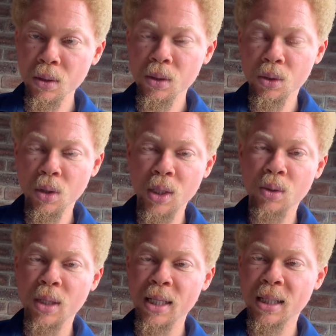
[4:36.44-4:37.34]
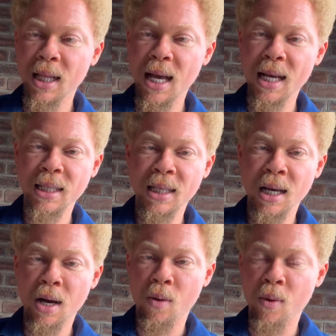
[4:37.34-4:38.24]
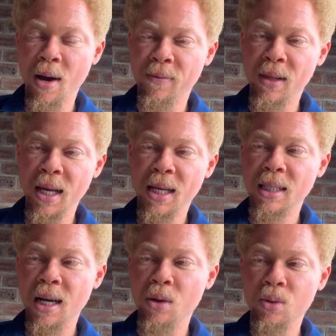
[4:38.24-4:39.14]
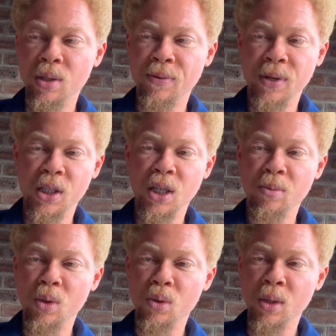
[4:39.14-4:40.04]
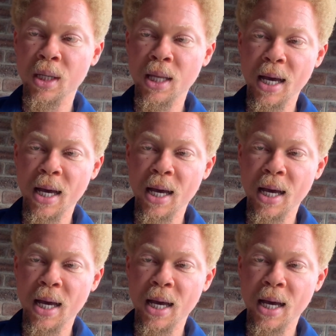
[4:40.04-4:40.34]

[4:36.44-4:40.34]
So in today's class, we have learned how to differentiate between